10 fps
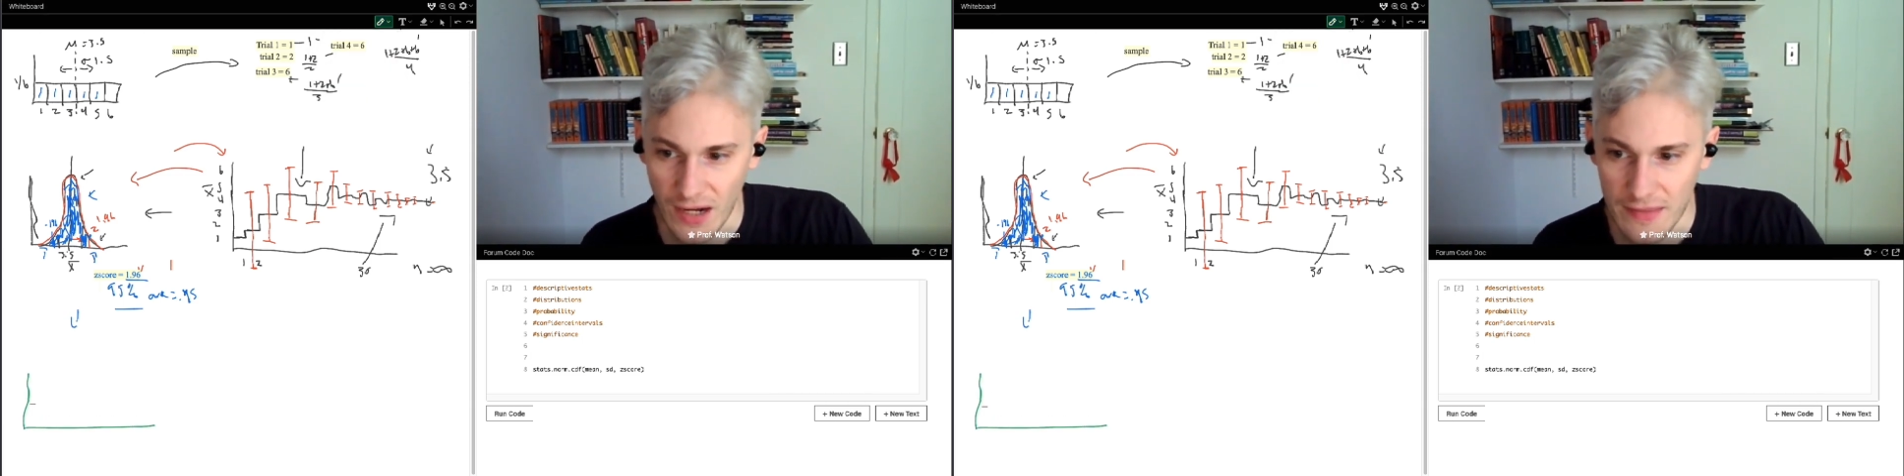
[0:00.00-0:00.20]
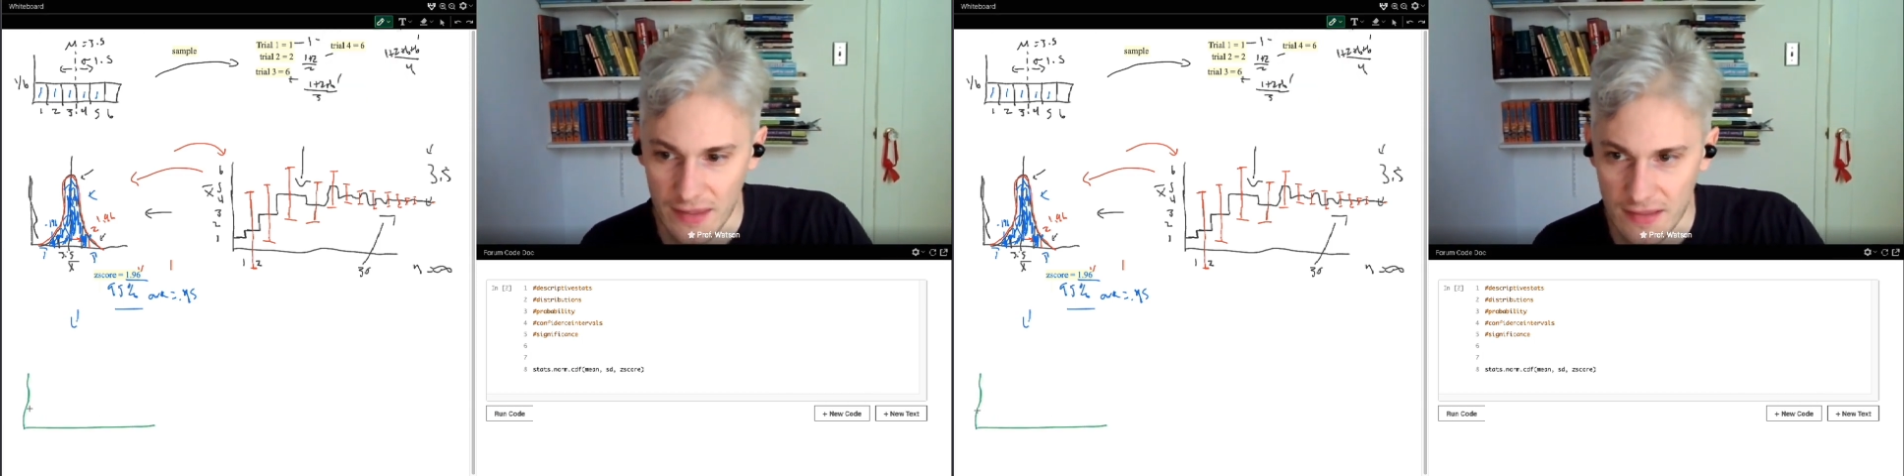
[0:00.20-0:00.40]

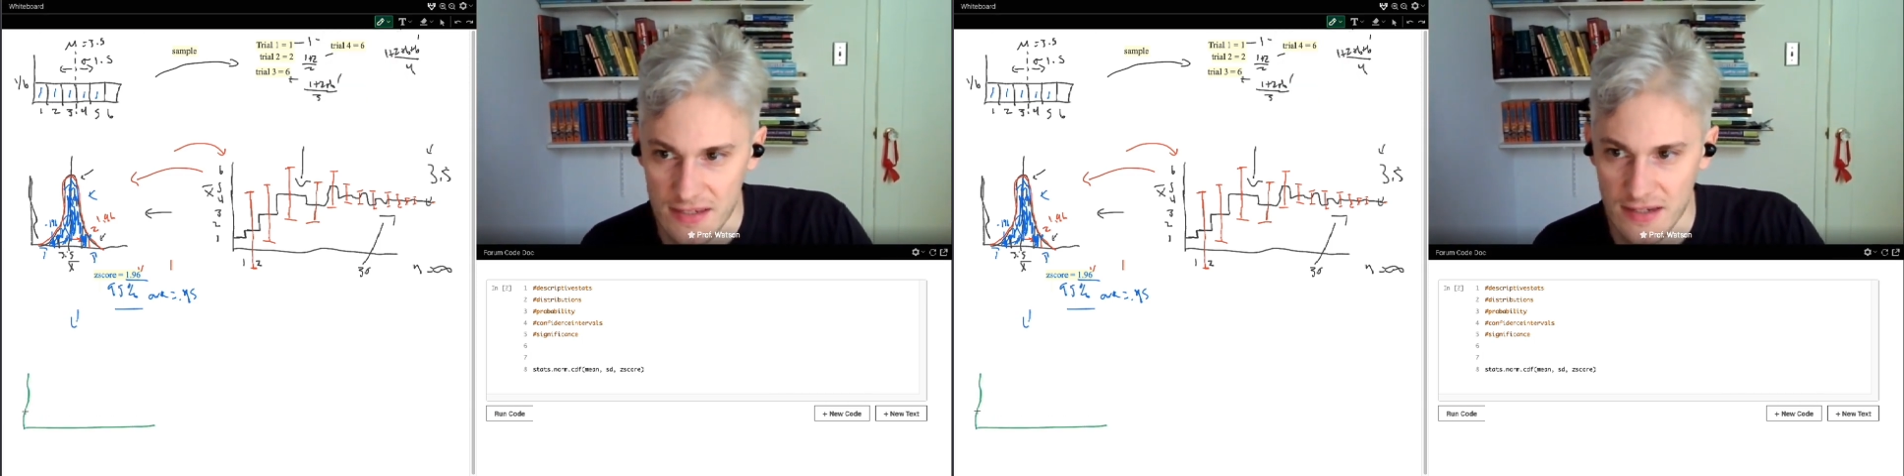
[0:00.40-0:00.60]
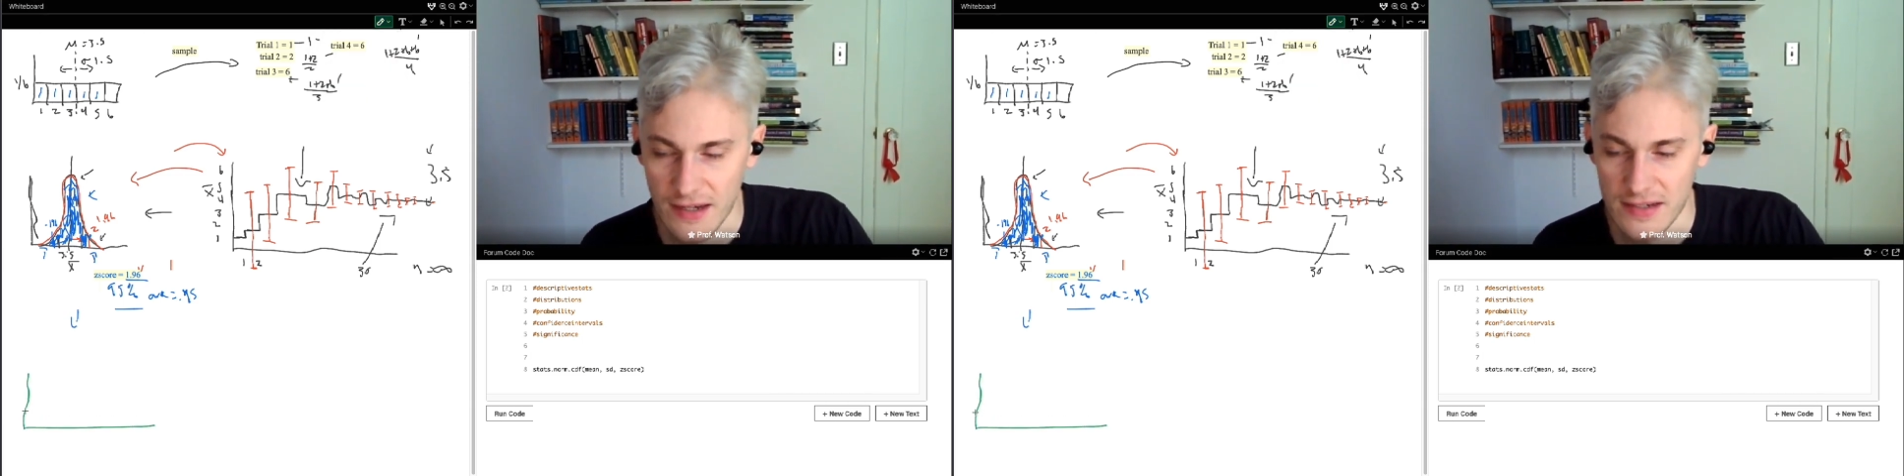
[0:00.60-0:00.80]
think this
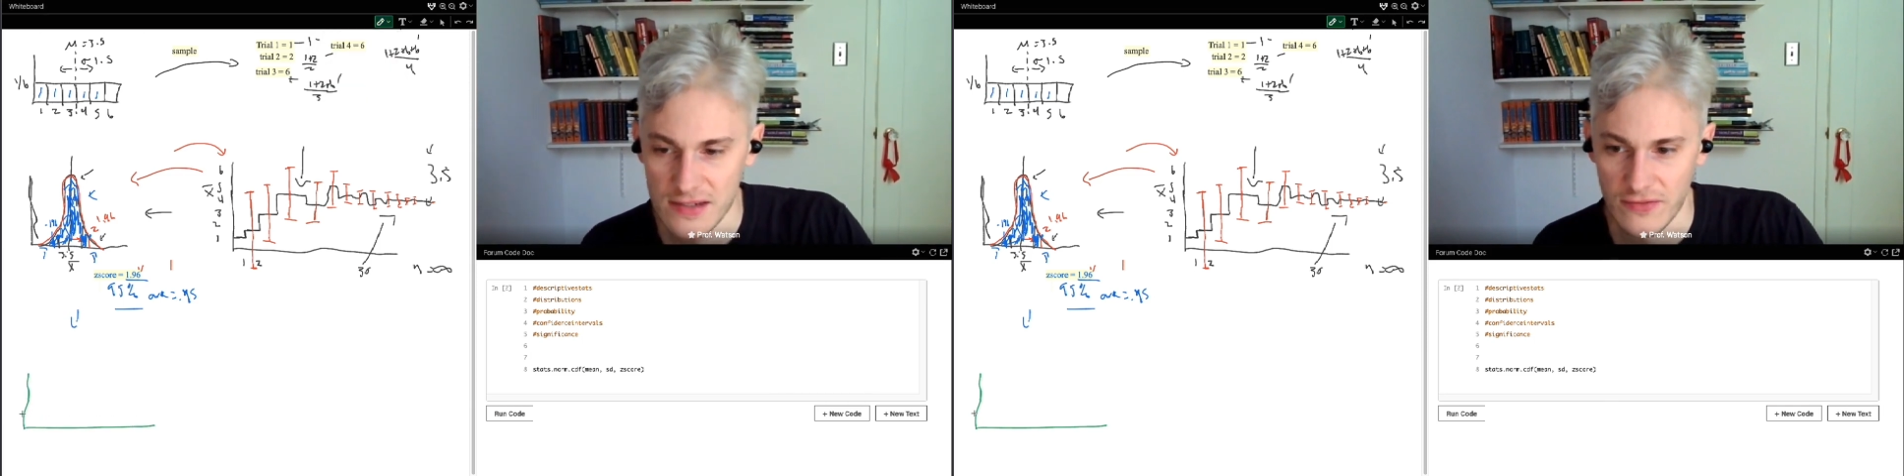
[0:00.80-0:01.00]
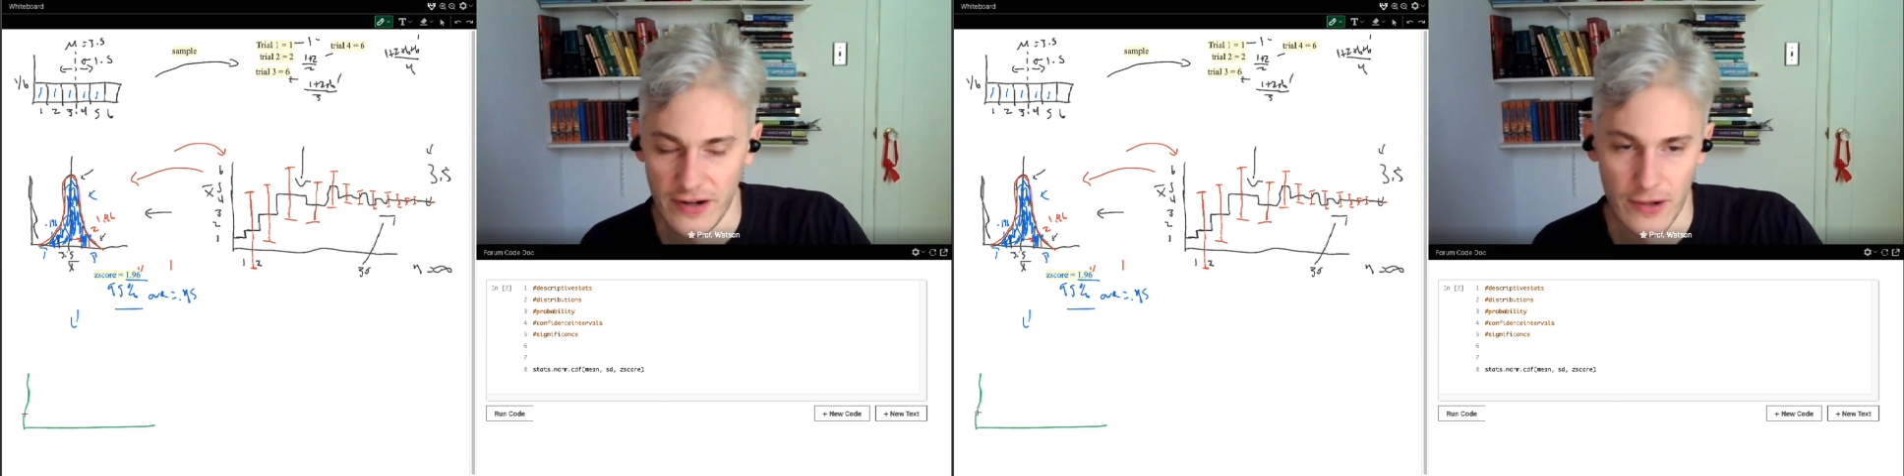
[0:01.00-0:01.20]
die isn't
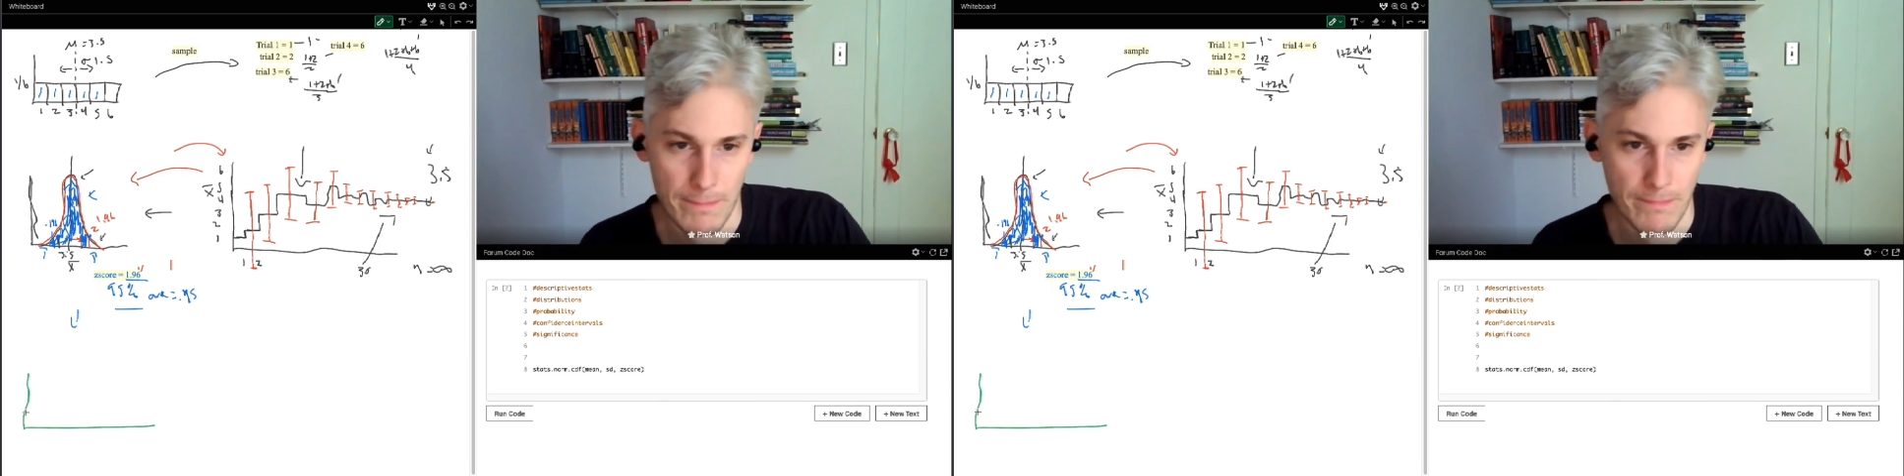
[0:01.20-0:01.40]
fair.